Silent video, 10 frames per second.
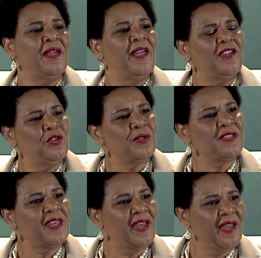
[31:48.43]
and you're
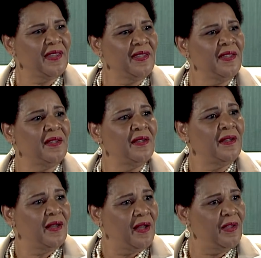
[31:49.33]
tagging
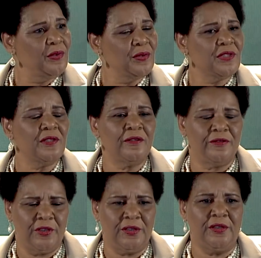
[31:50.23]
others
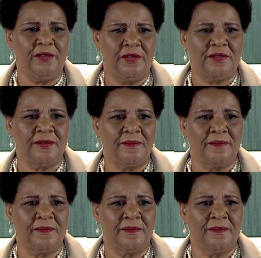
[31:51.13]
for good.